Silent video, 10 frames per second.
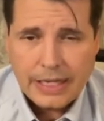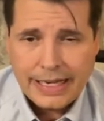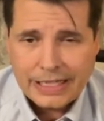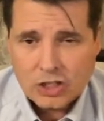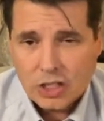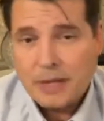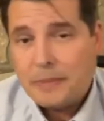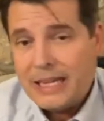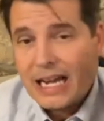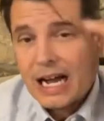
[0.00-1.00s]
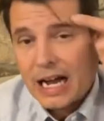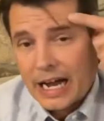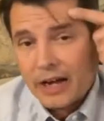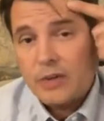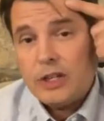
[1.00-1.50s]
It's going to be
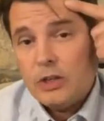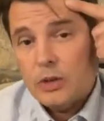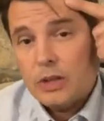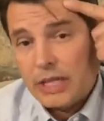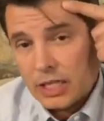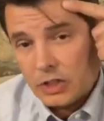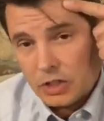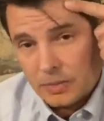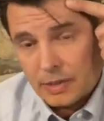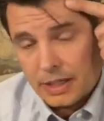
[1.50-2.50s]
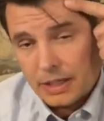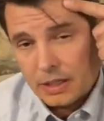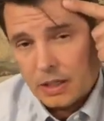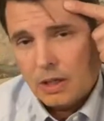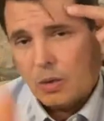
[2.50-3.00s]
higher than you think it should be.
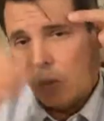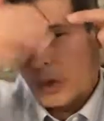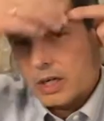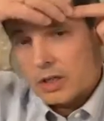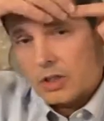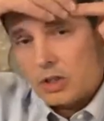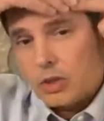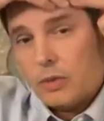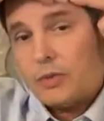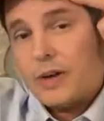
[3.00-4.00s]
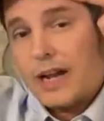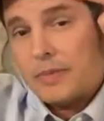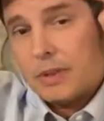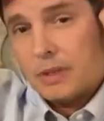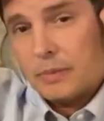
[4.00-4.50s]
We're going to do
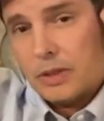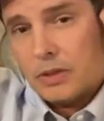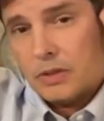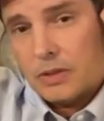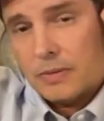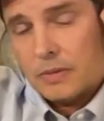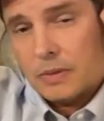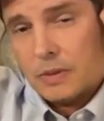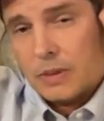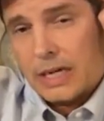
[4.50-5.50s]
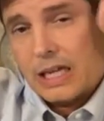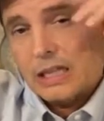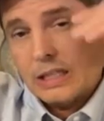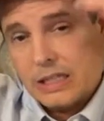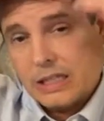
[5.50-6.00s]
5 millimeters, okay,
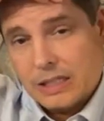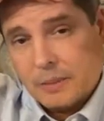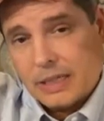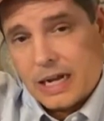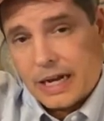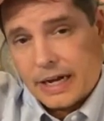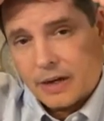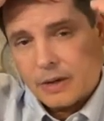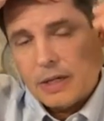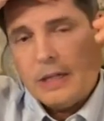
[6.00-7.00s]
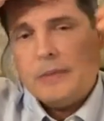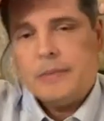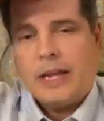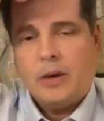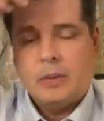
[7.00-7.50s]
a little bit higher.
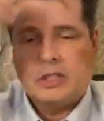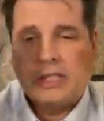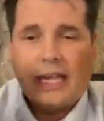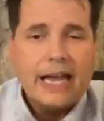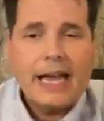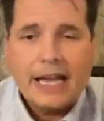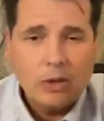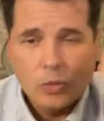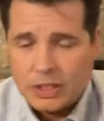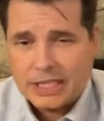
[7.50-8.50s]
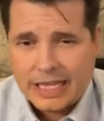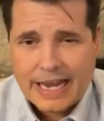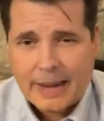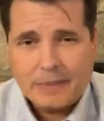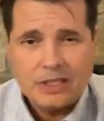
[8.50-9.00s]
And what's going to happen, and the reason that
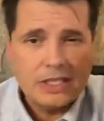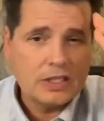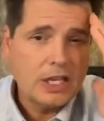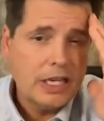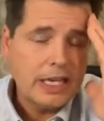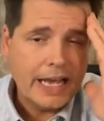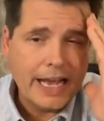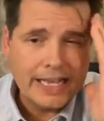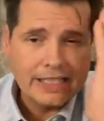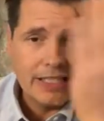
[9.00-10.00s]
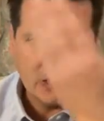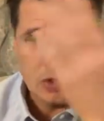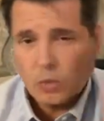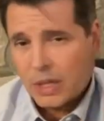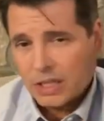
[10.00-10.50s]
happens is as this
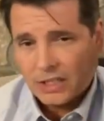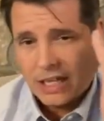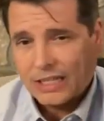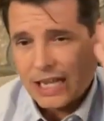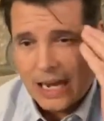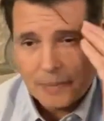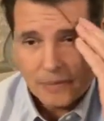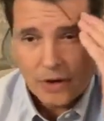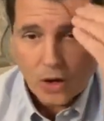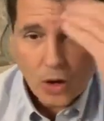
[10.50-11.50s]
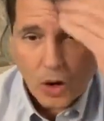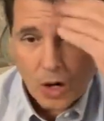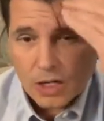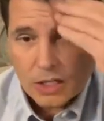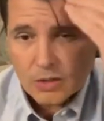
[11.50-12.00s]
swells on top of a
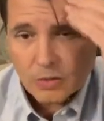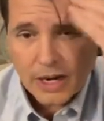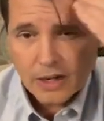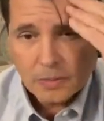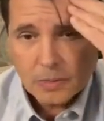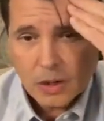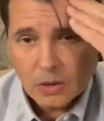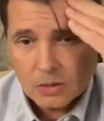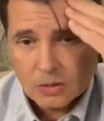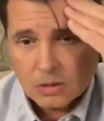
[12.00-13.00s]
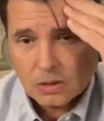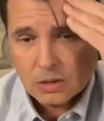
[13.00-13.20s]
hard round bone,